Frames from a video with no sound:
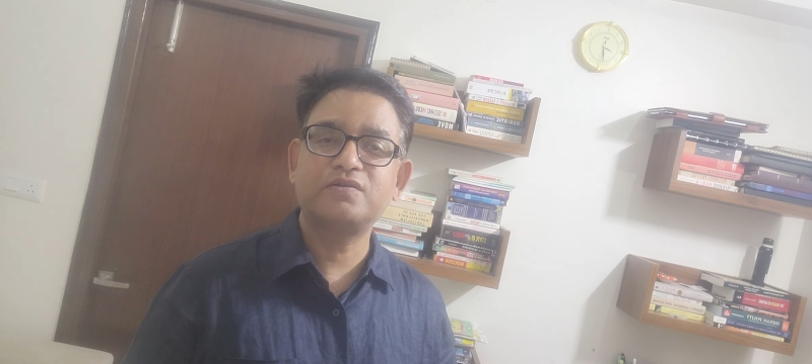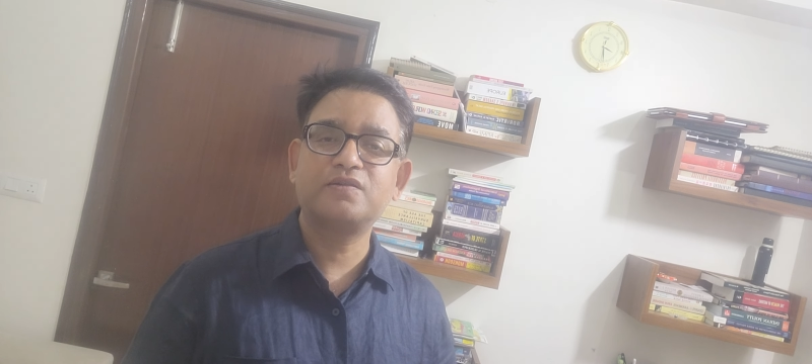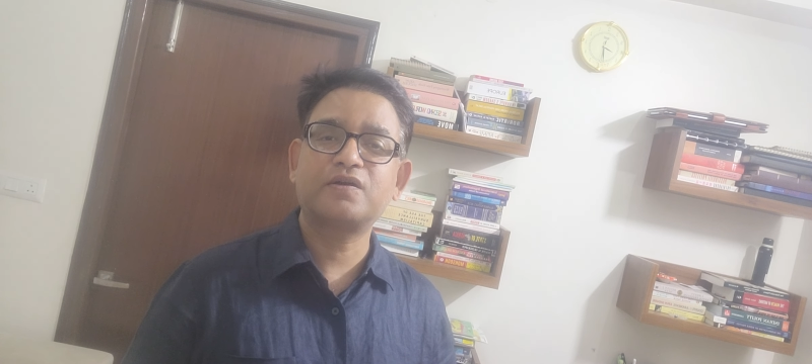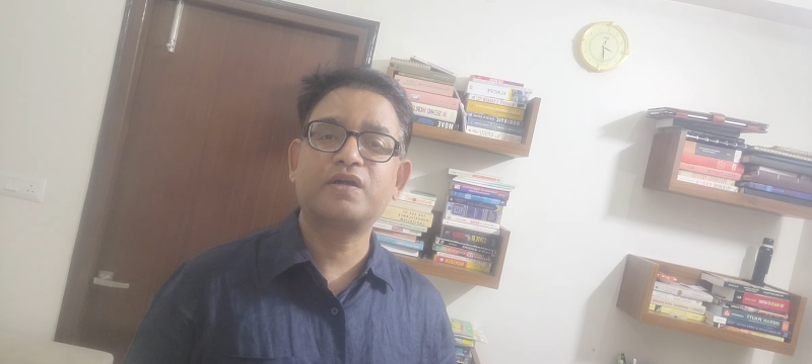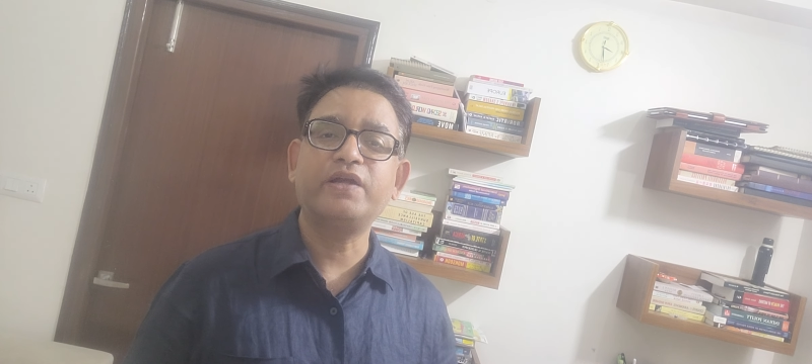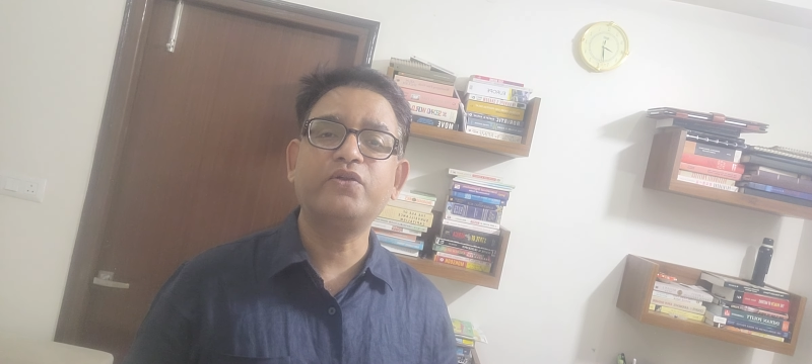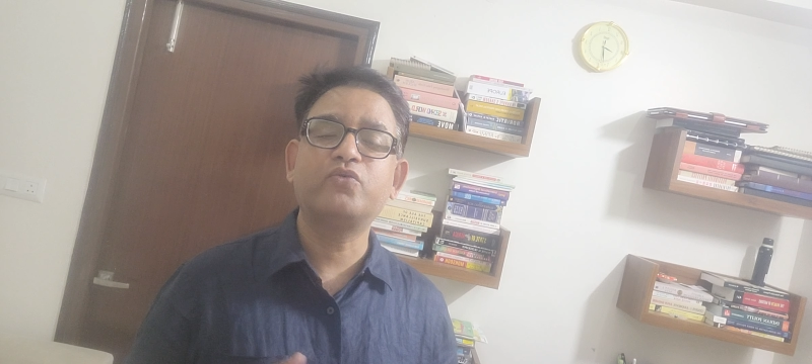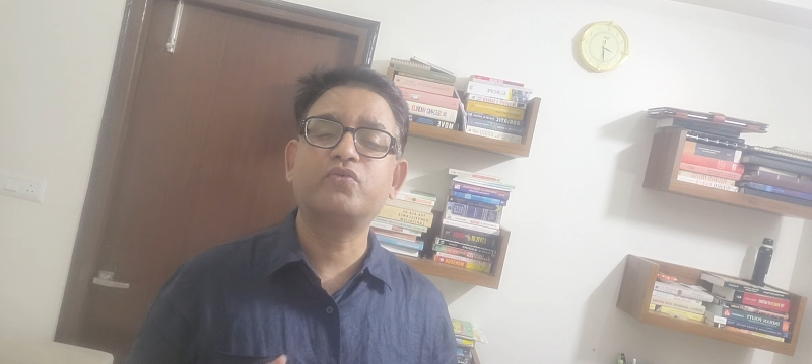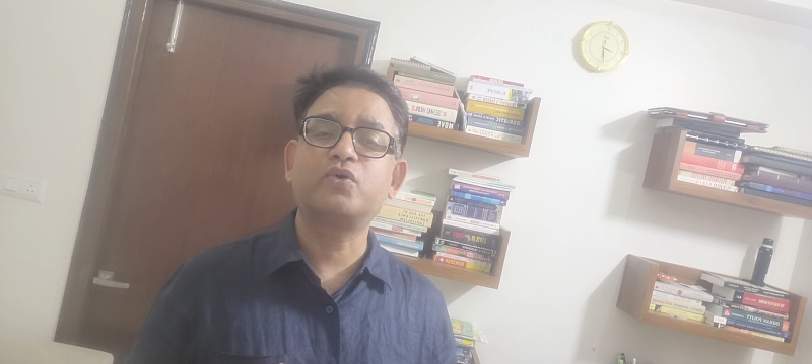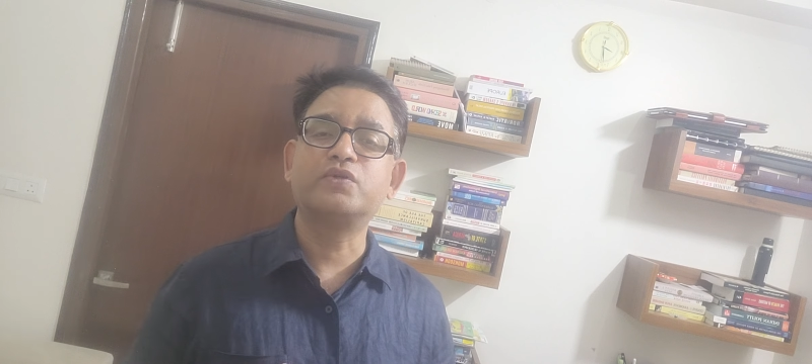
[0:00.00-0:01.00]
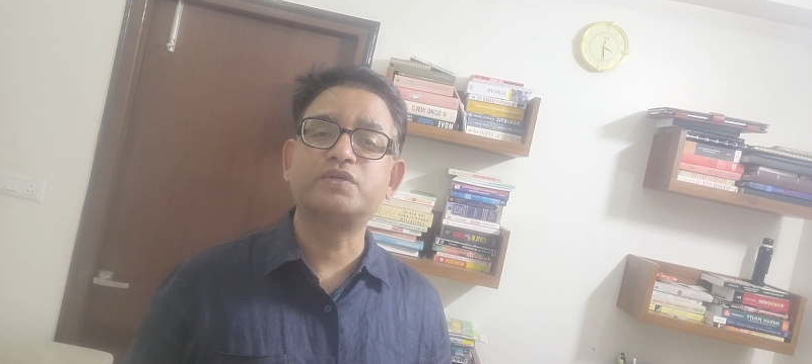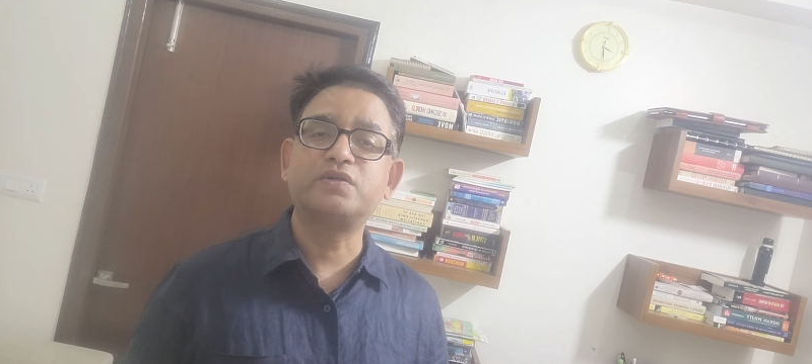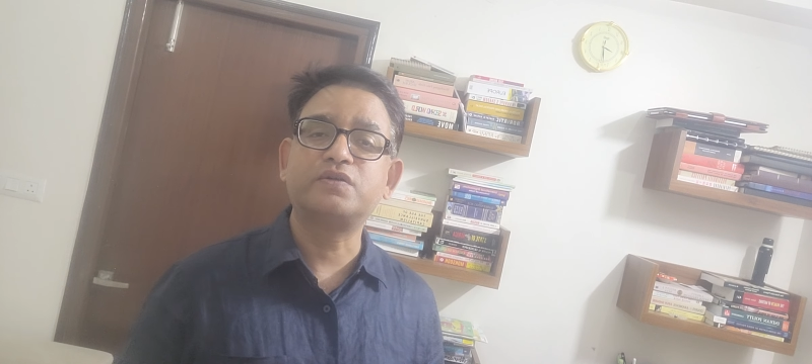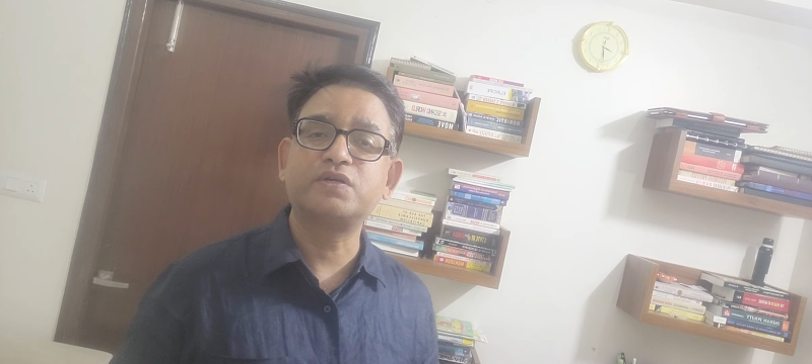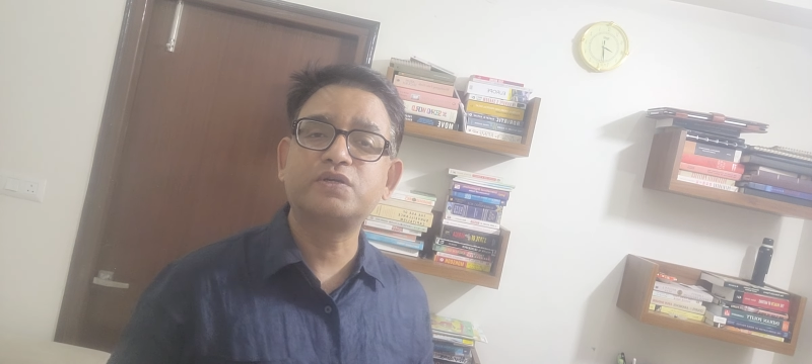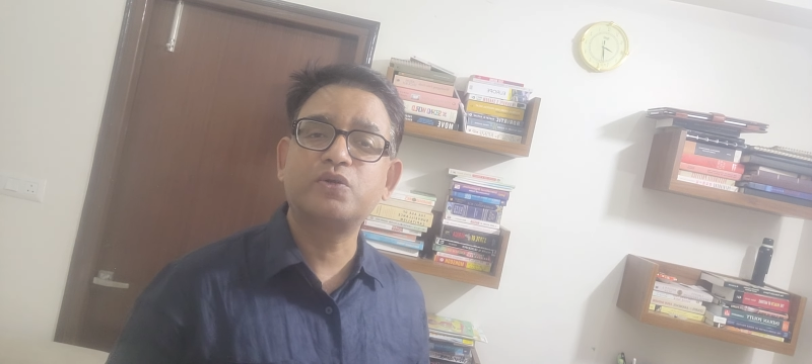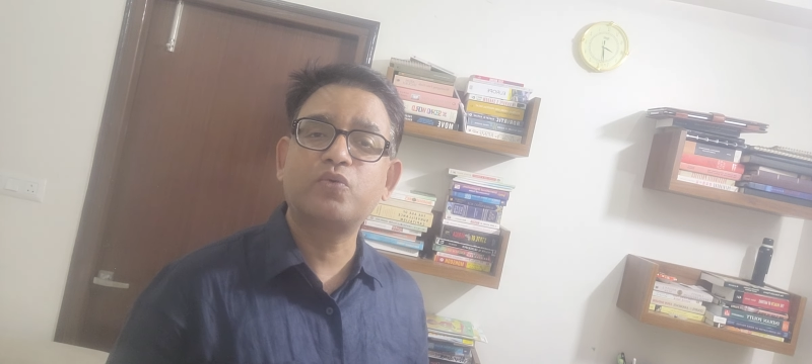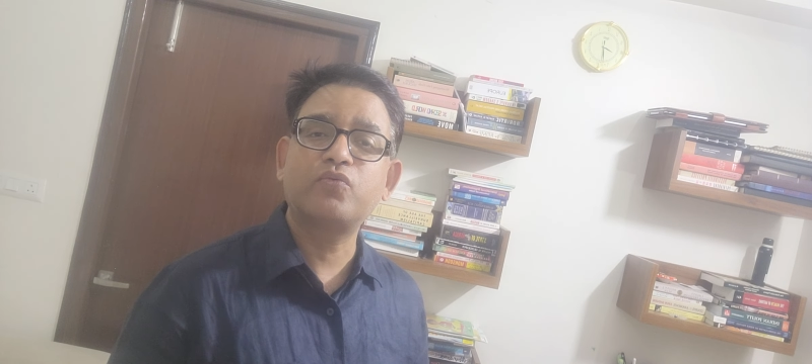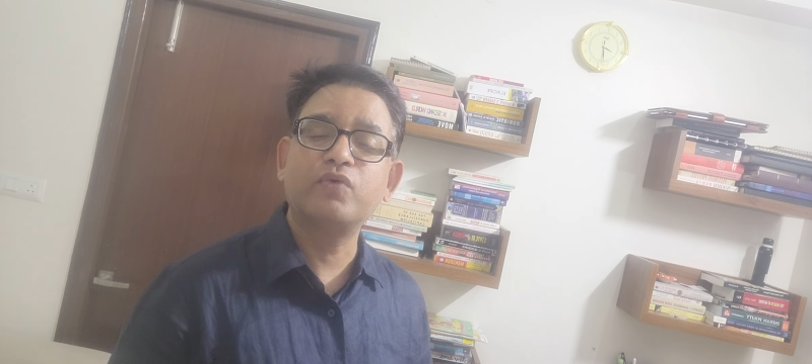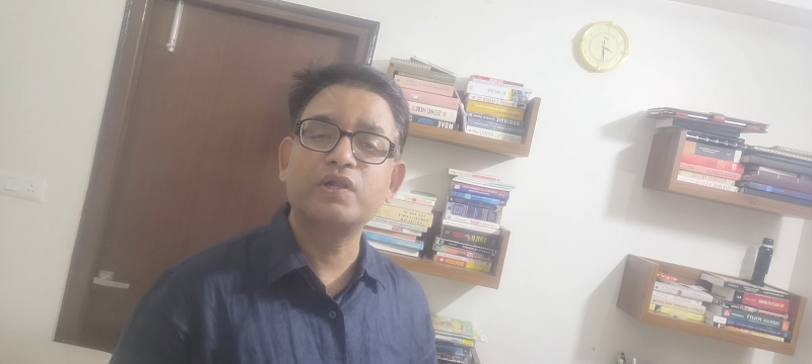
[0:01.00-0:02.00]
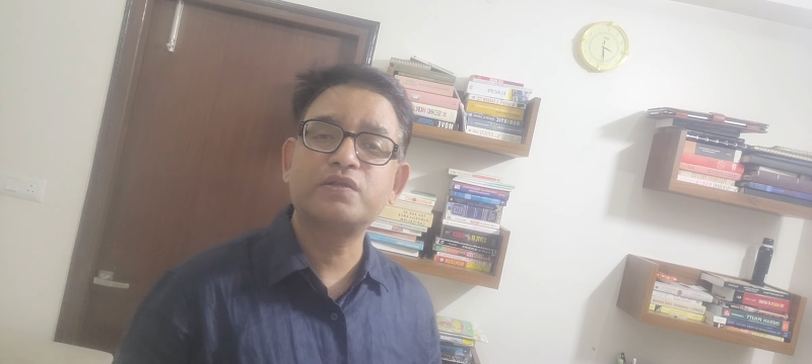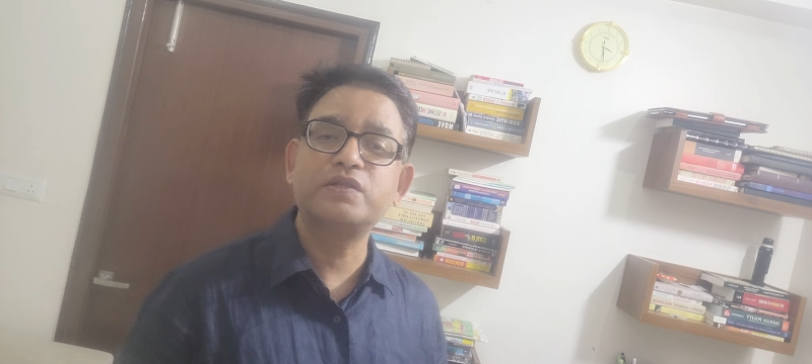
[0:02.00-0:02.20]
the kind of concentration of wealth